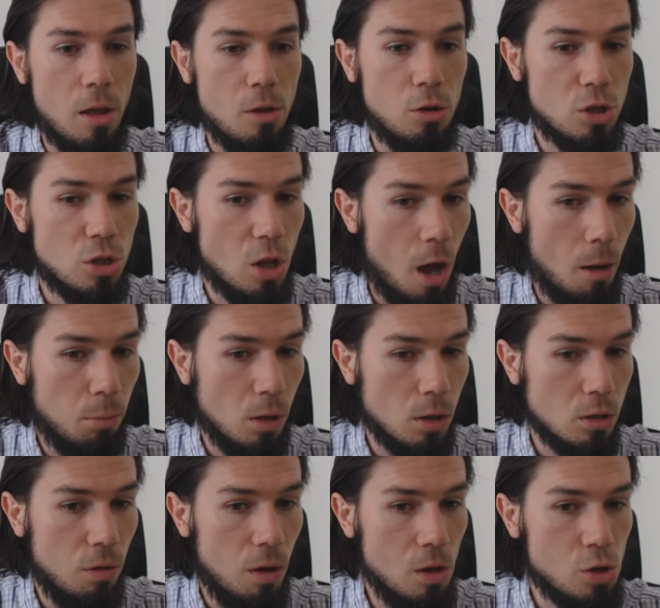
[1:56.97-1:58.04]
and your stop
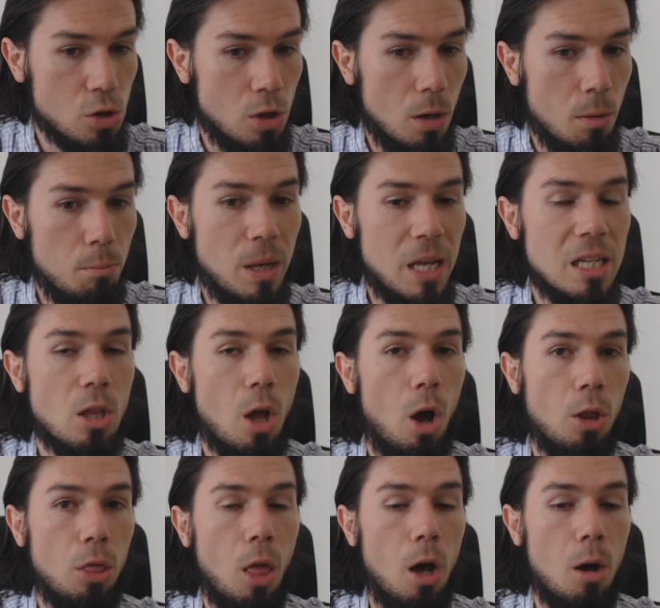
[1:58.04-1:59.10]
loss feature based
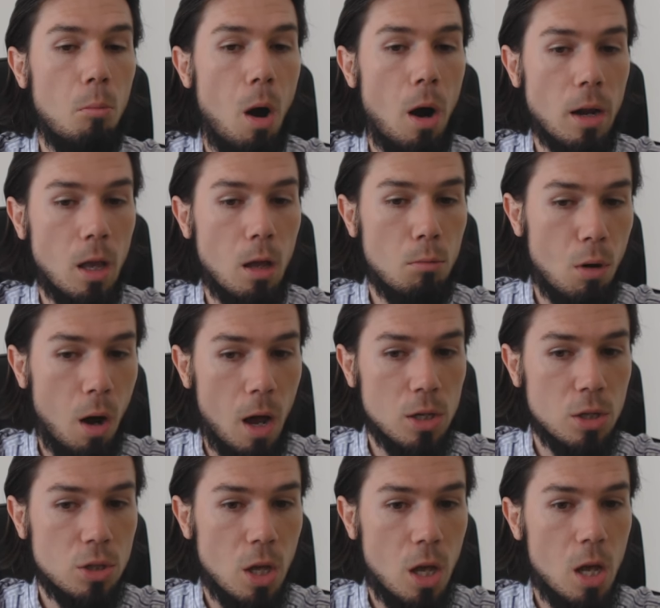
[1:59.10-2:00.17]
on a market
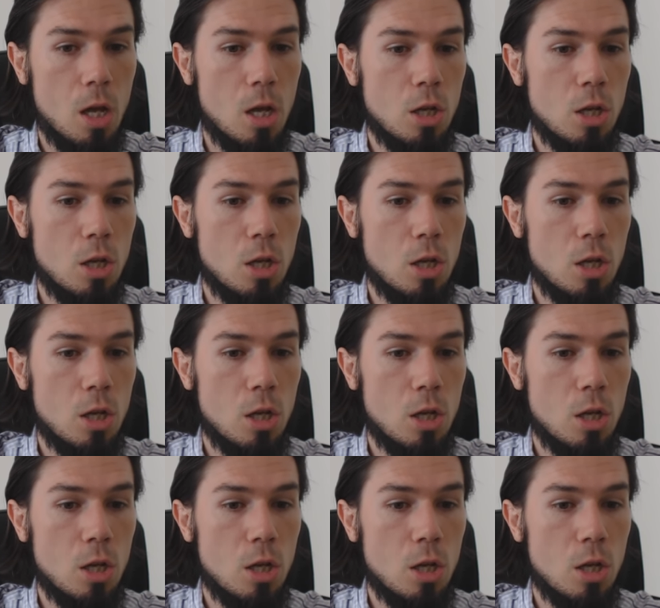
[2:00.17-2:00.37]
price.